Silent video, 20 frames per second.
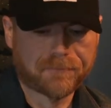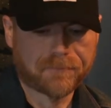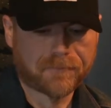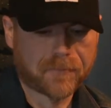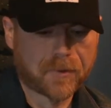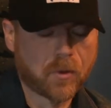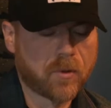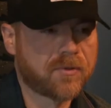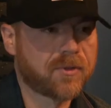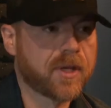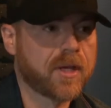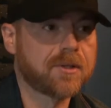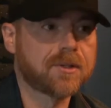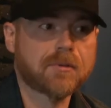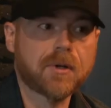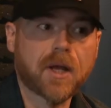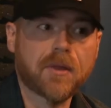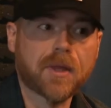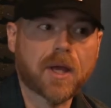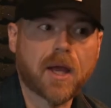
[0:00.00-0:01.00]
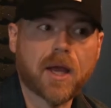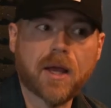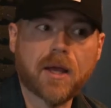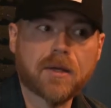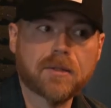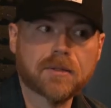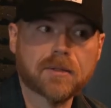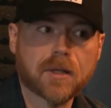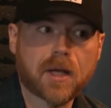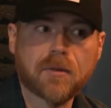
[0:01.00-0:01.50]
doing things around the
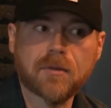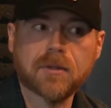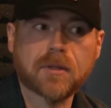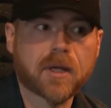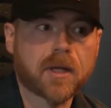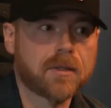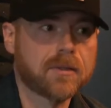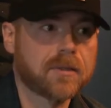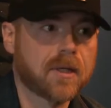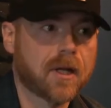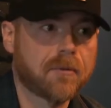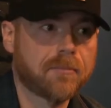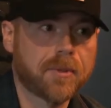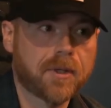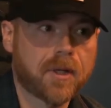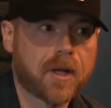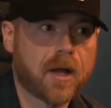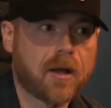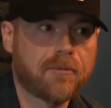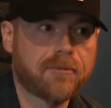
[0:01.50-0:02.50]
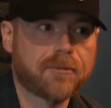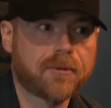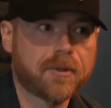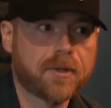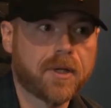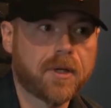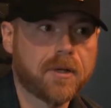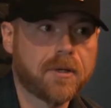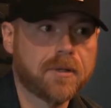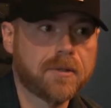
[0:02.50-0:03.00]
house, all the things that I'd put off for
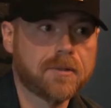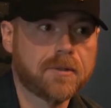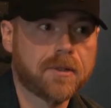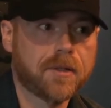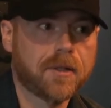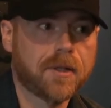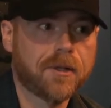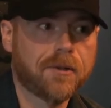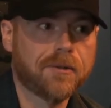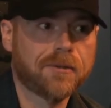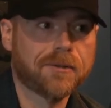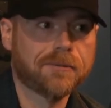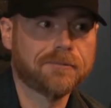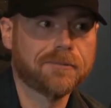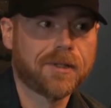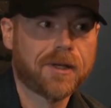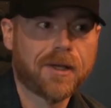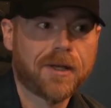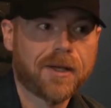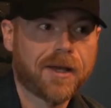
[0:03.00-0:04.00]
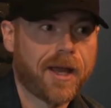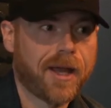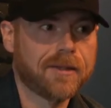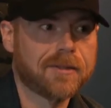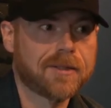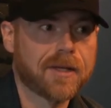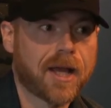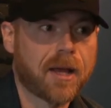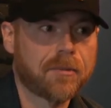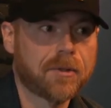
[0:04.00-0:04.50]
years, you know, mm-hmm. and had
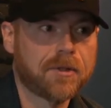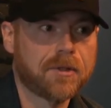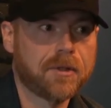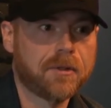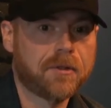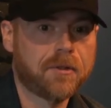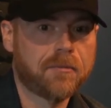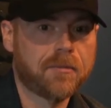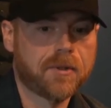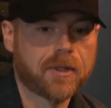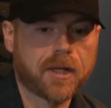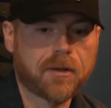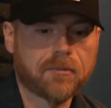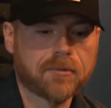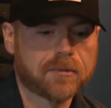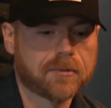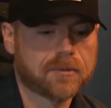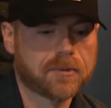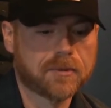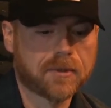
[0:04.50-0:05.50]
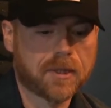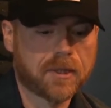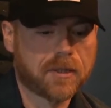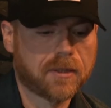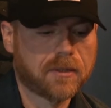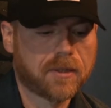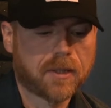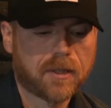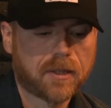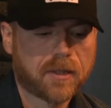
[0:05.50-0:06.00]
time to do them. And I was, uh,
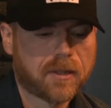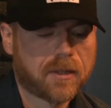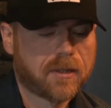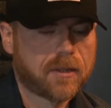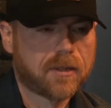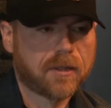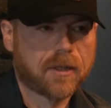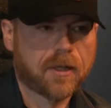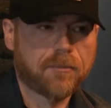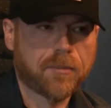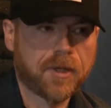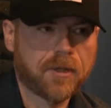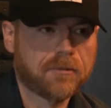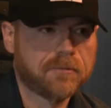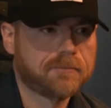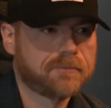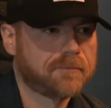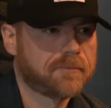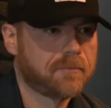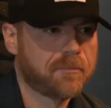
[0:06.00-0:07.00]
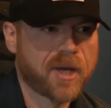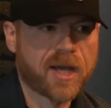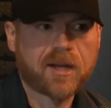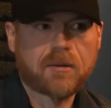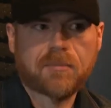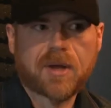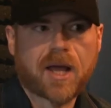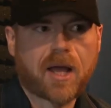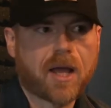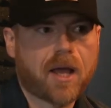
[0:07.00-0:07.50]
I mean,
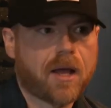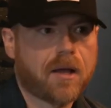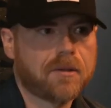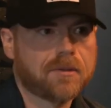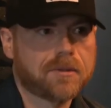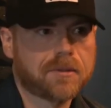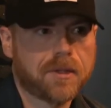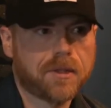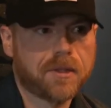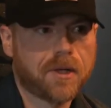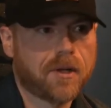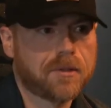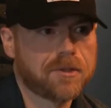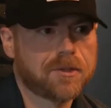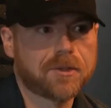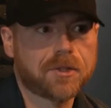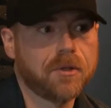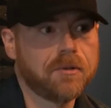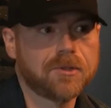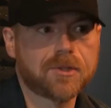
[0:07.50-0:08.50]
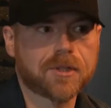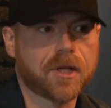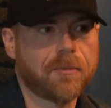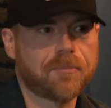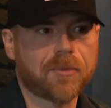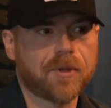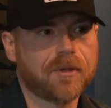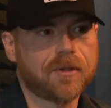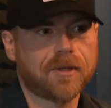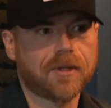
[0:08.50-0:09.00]
painting my house, you know, just doing yeah.
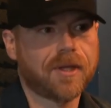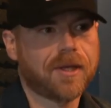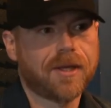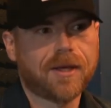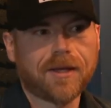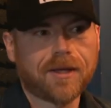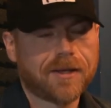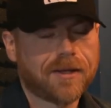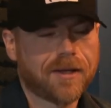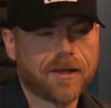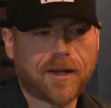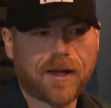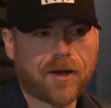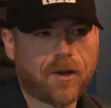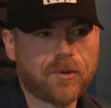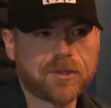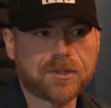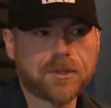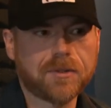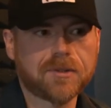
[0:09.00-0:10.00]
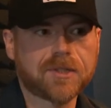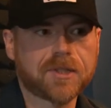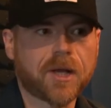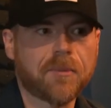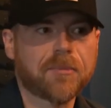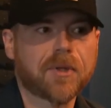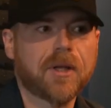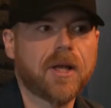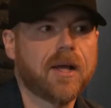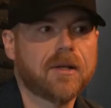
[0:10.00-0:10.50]
something, always doing
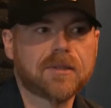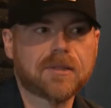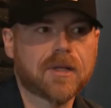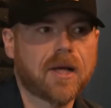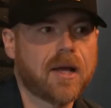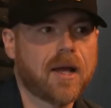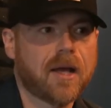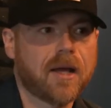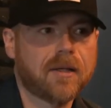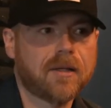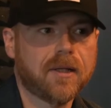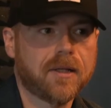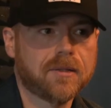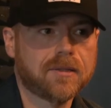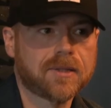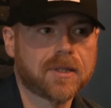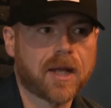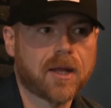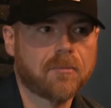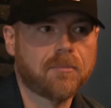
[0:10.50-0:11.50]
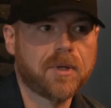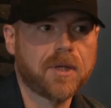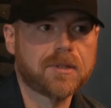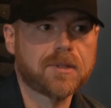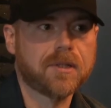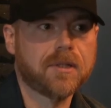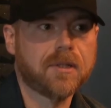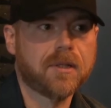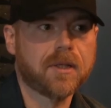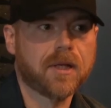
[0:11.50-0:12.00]
something outside and staying yeah.
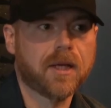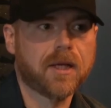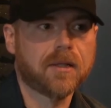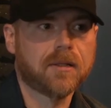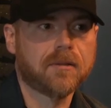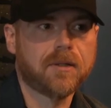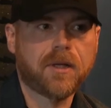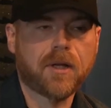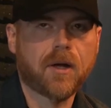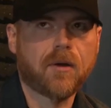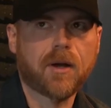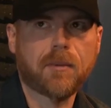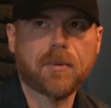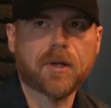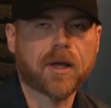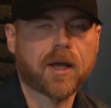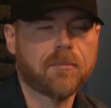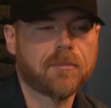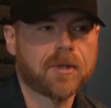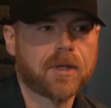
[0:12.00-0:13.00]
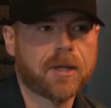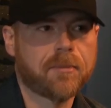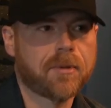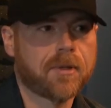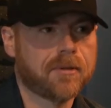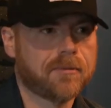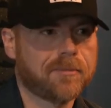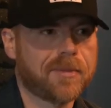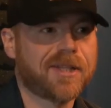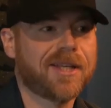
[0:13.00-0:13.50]
busy. And, you know, I became
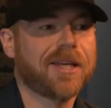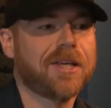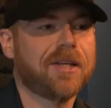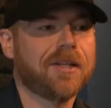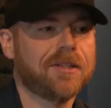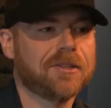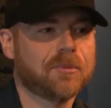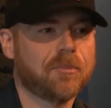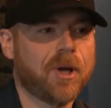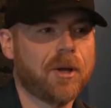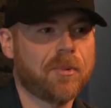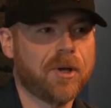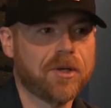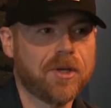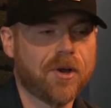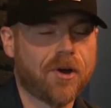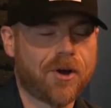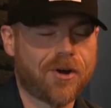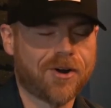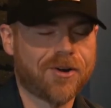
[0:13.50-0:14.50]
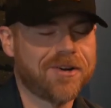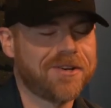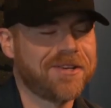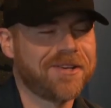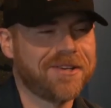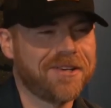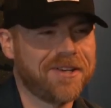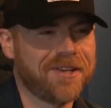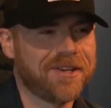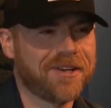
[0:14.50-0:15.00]
meticulous about my
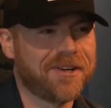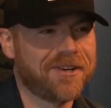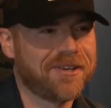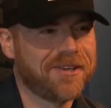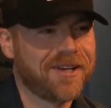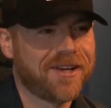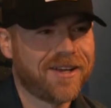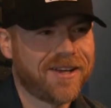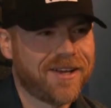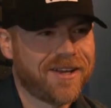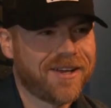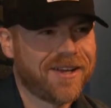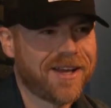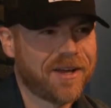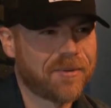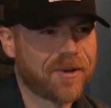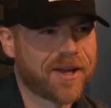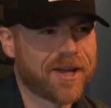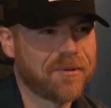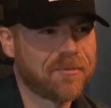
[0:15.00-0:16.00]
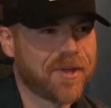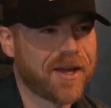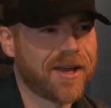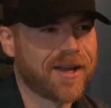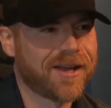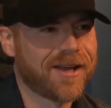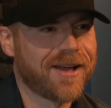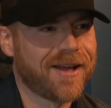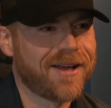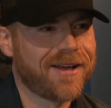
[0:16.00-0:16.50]
yard, you know. I became
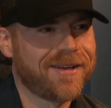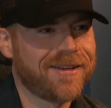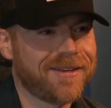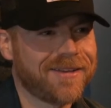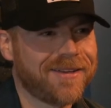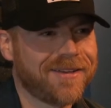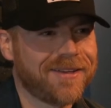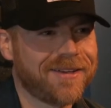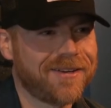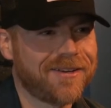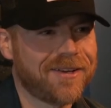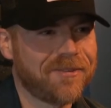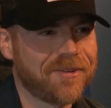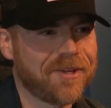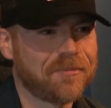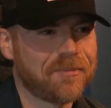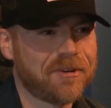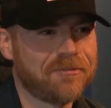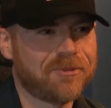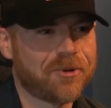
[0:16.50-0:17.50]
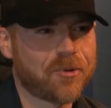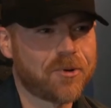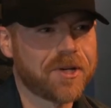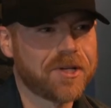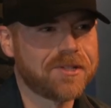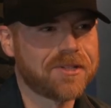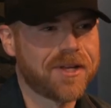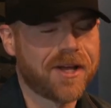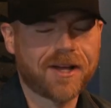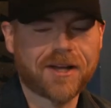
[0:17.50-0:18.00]
that guy. You know, I'm in my
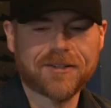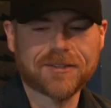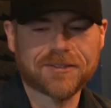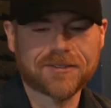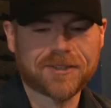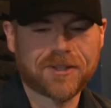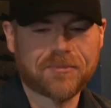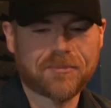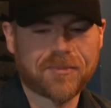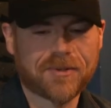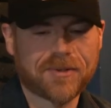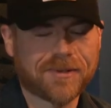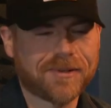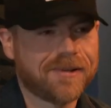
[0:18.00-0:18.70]
40s now. So well, I was about uh, to